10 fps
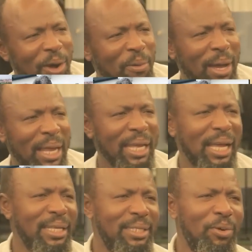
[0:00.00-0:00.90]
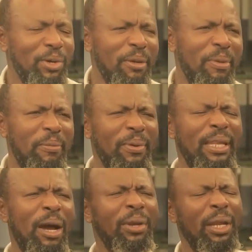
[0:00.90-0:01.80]
no, oh man, I can't say we need
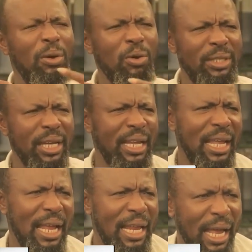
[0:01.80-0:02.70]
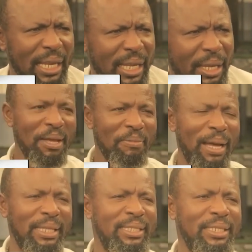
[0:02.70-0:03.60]
baby down to the hotel near the day.
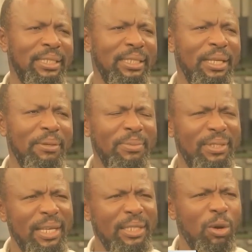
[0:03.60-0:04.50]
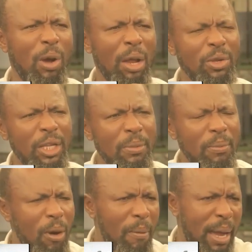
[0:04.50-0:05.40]
But yeah, besides, oh, I knew you'd
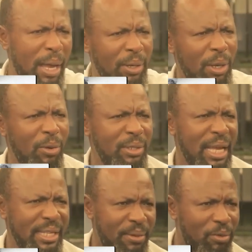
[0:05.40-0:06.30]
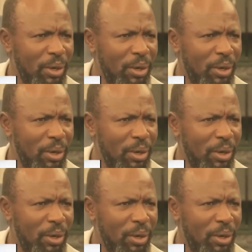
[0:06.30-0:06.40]
be more man. Oh, was awesome.